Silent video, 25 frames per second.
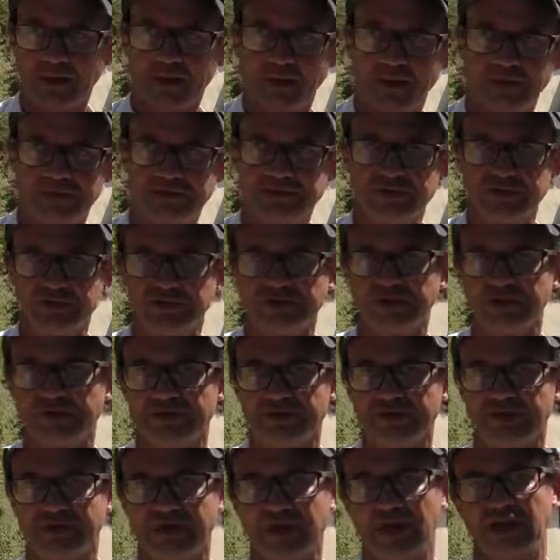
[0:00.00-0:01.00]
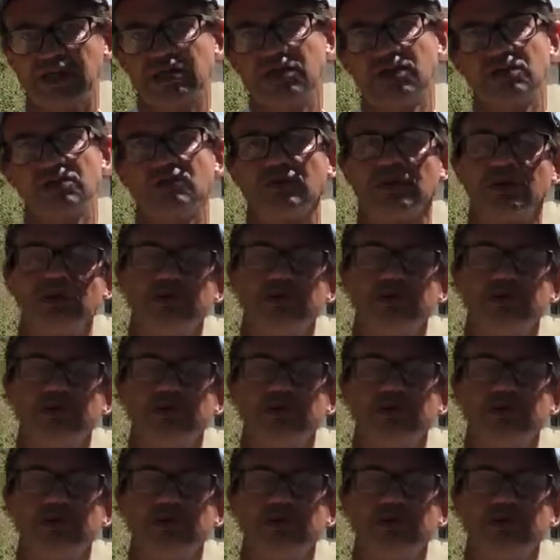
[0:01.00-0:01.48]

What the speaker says: after all those sketches were